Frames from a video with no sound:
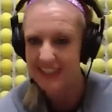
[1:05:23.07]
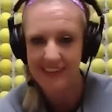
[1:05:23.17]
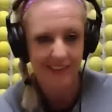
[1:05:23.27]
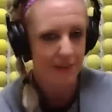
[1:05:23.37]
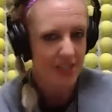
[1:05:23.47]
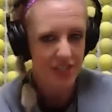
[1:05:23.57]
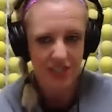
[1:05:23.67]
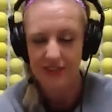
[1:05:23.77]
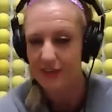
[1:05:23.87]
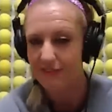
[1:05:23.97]
And as I
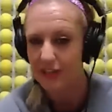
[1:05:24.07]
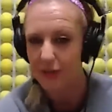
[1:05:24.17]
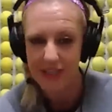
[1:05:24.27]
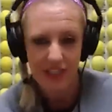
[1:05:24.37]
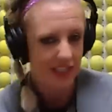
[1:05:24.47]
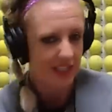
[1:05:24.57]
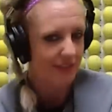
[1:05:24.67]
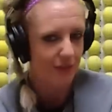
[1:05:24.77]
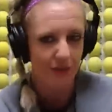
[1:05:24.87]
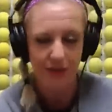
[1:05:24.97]
mentioned, if you have any
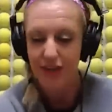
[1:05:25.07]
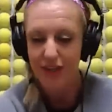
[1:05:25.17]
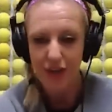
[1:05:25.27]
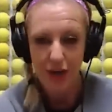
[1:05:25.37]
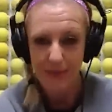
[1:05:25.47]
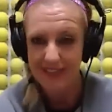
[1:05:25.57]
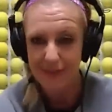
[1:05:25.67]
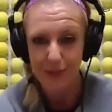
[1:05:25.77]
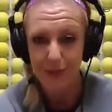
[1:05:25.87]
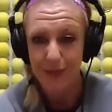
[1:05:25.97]
questions or
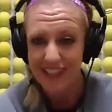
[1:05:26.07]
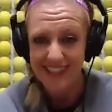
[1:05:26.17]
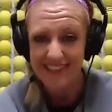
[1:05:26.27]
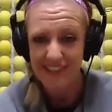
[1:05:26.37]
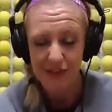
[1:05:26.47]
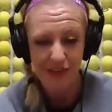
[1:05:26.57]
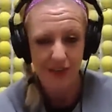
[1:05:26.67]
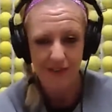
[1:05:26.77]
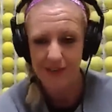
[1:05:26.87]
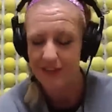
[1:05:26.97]
comments or want to continue the
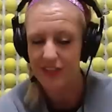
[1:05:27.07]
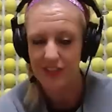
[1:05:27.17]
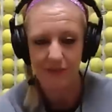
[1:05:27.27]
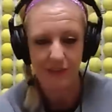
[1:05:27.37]
conversation,